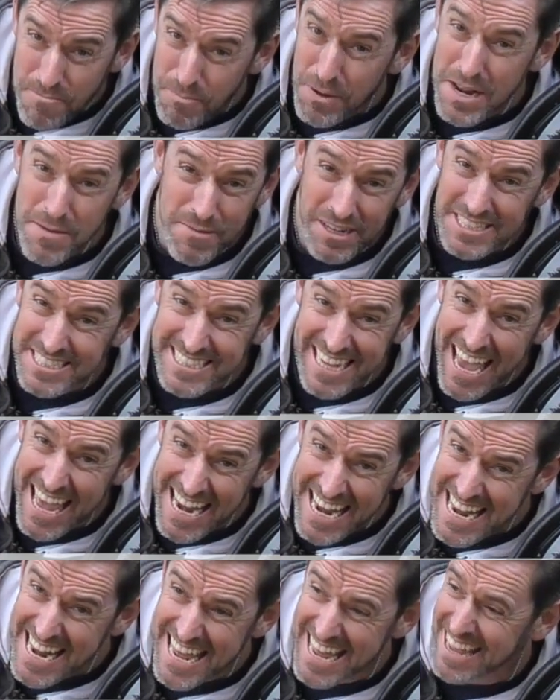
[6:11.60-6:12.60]
pretty much get
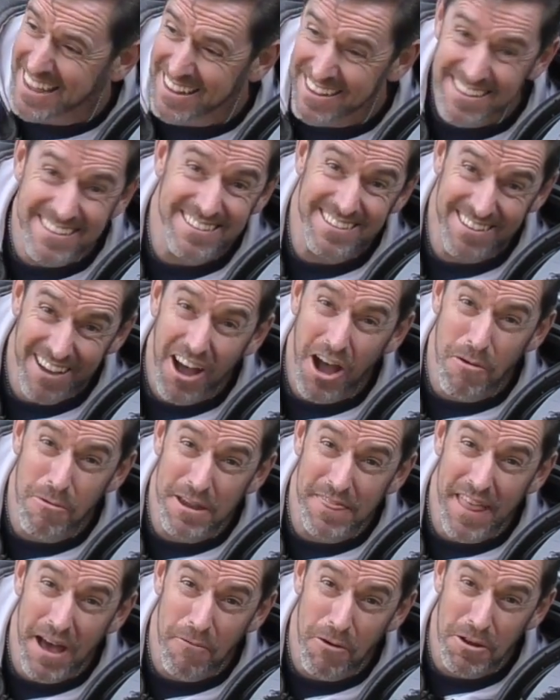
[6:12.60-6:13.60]
in it. I
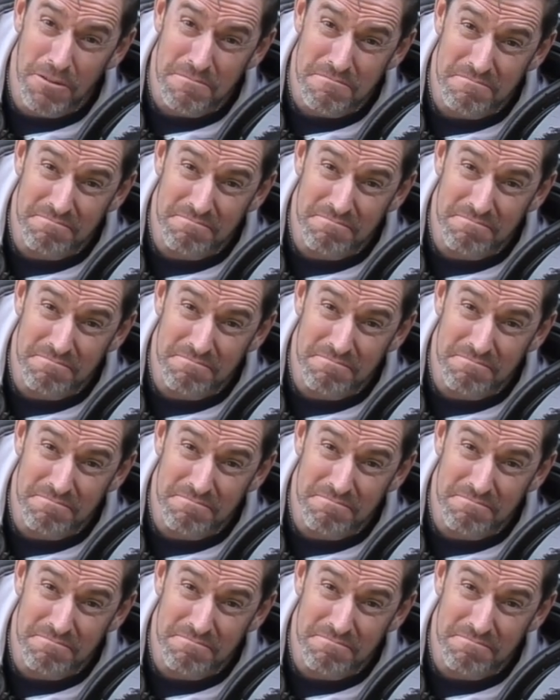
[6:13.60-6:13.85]
win that one.